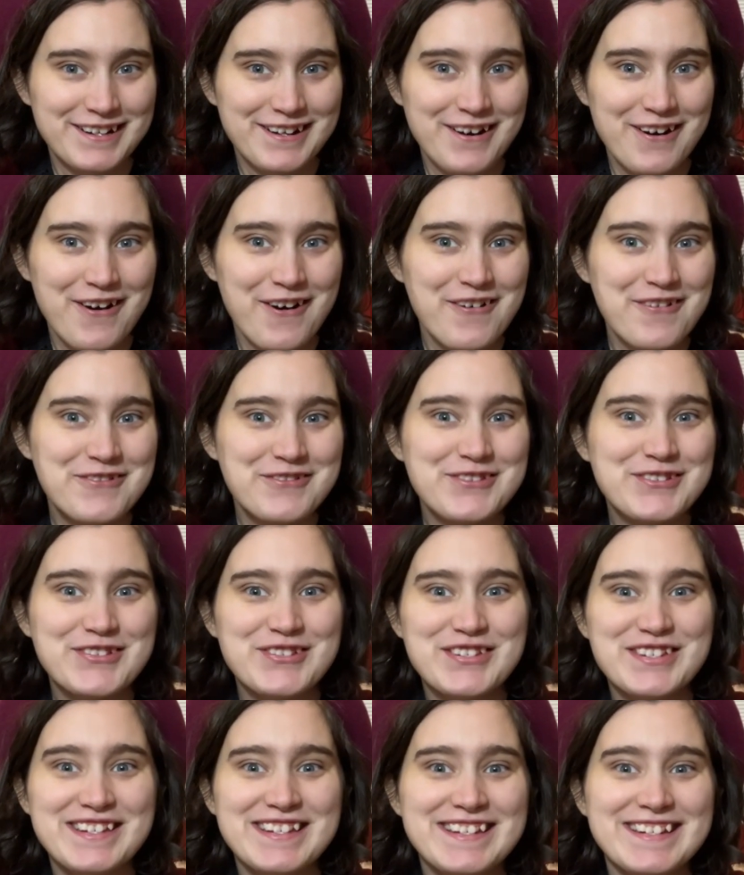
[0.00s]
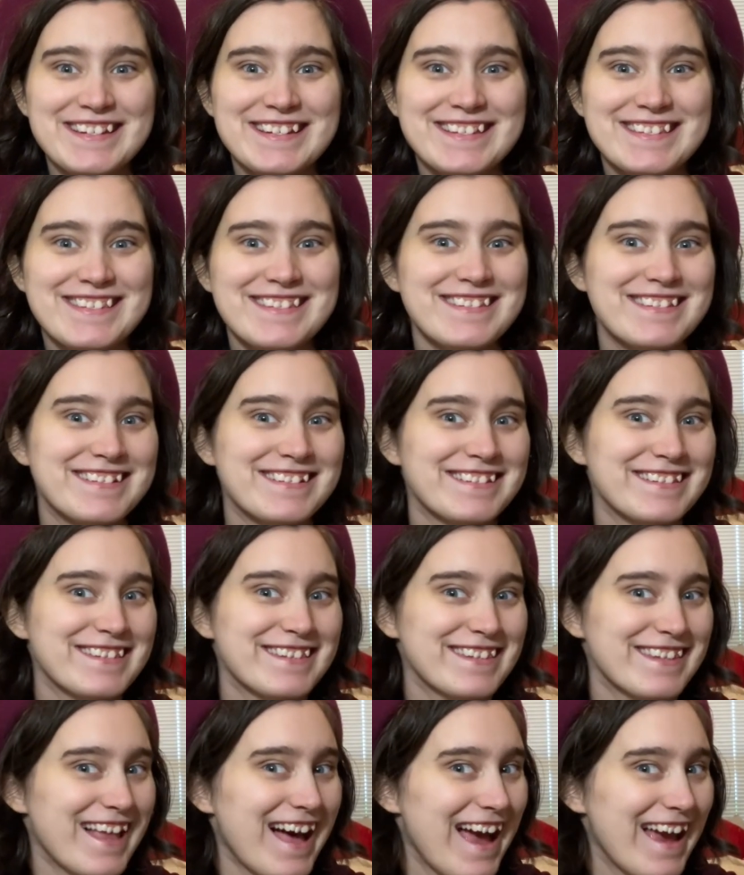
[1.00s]
Oh, she is a
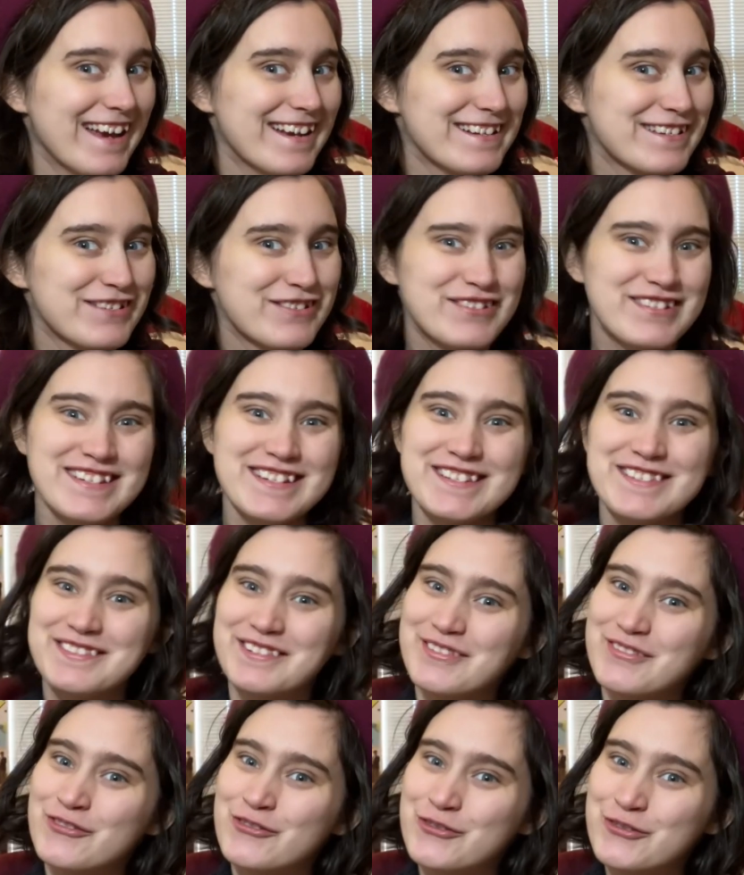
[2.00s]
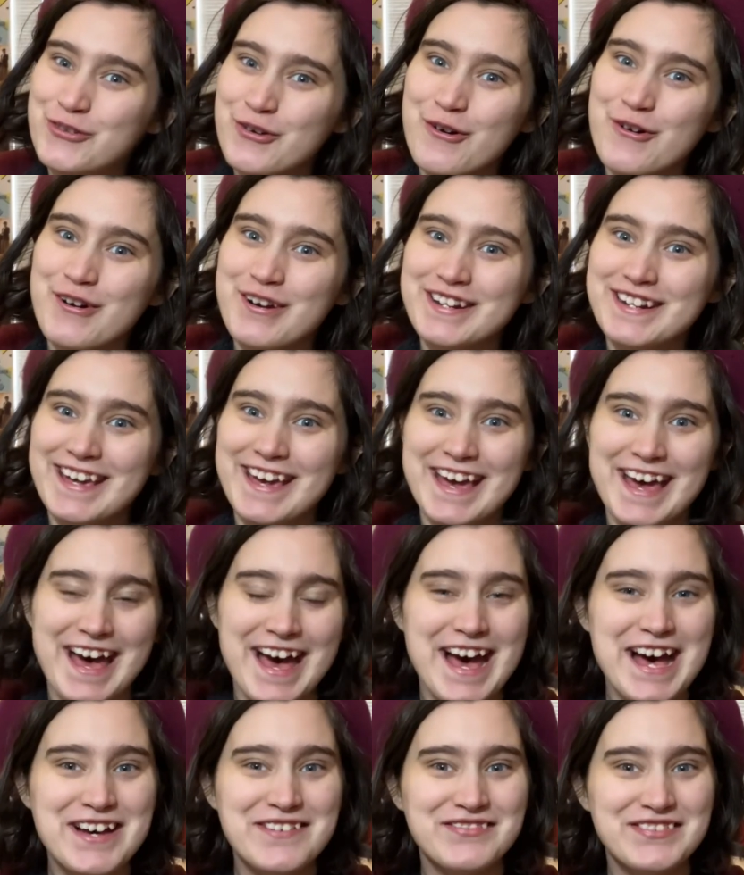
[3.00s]
delight. She is a joy to
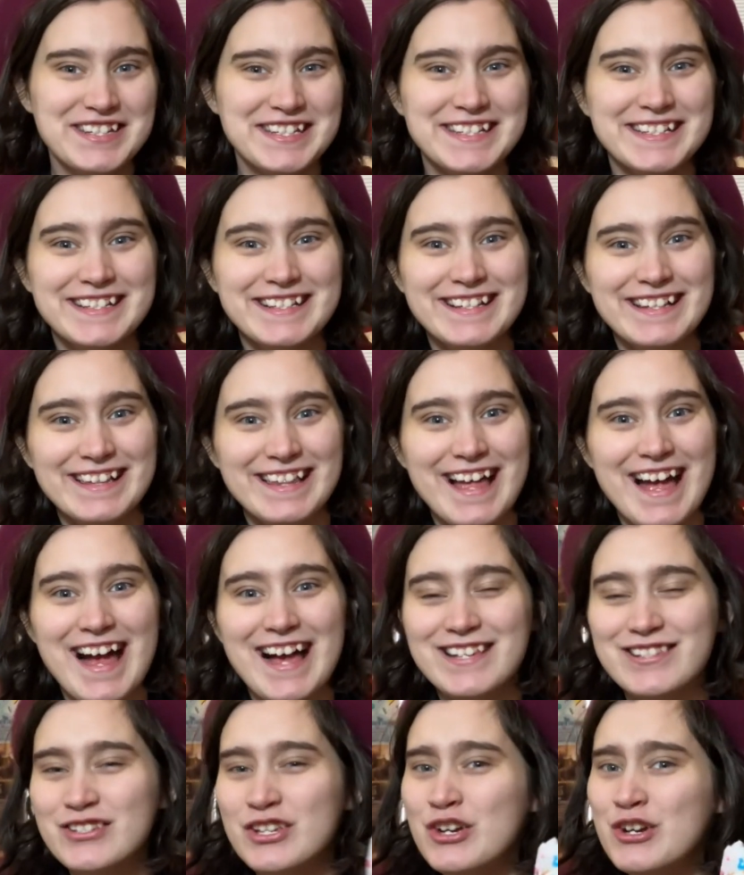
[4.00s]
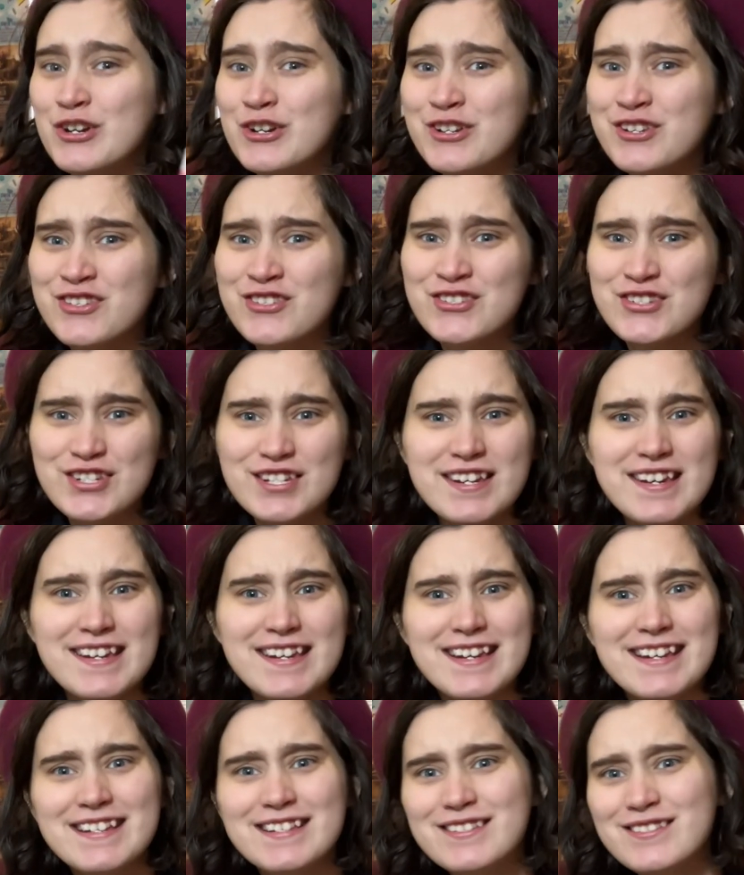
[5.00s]
have in class. She
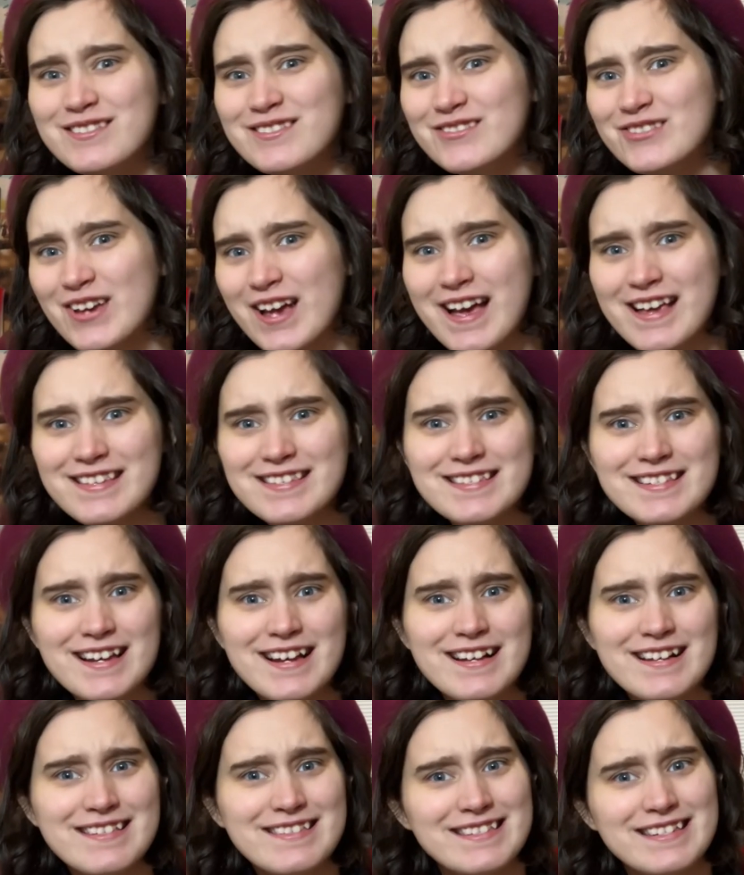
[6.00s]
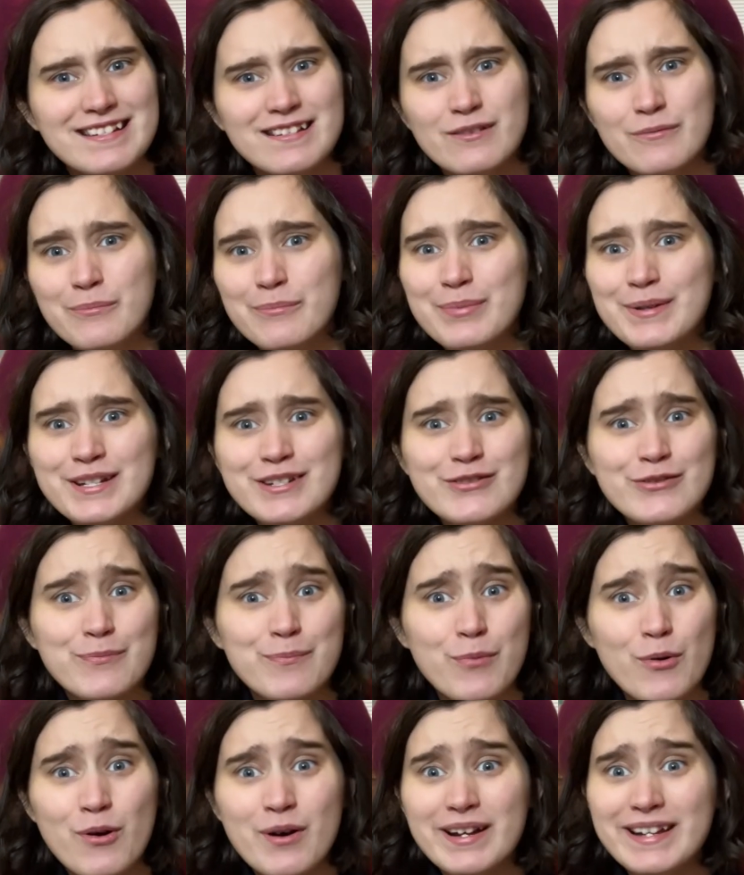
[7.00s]
is just a little bitch
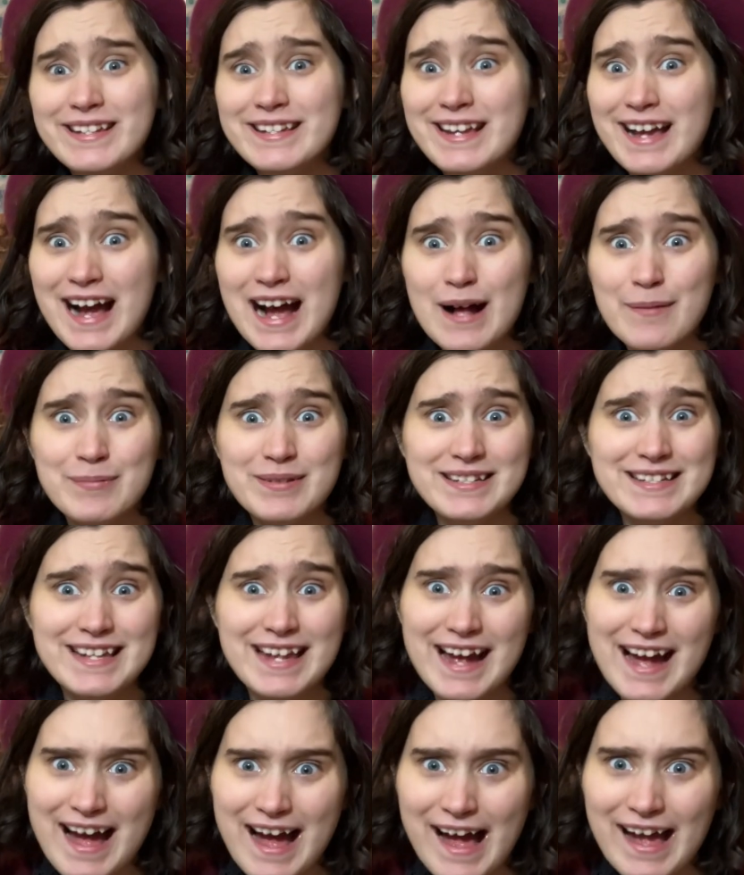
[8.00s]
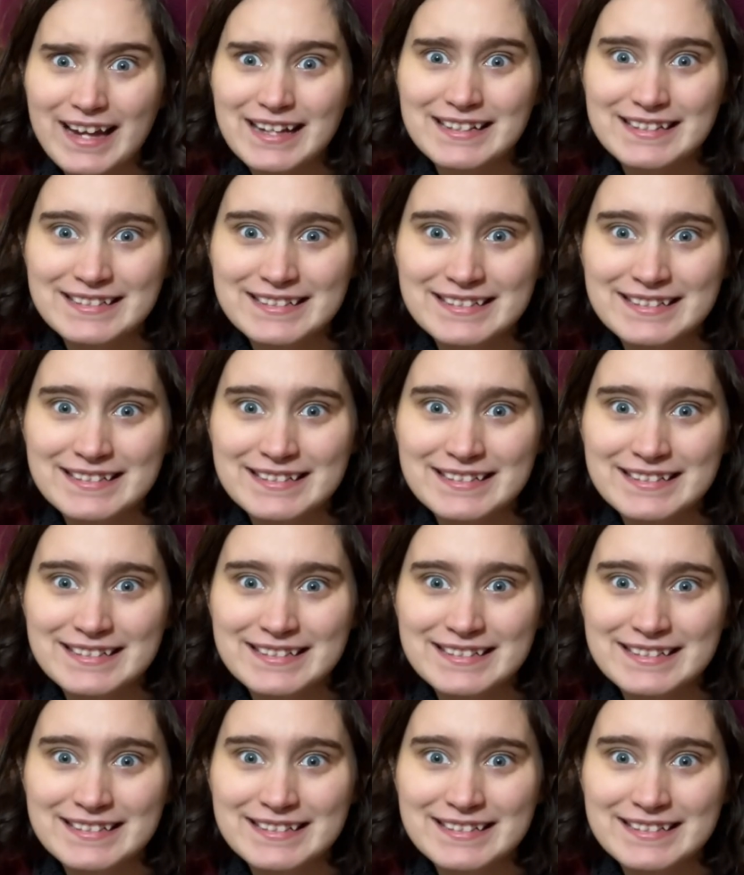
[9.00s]
boy goblin guy.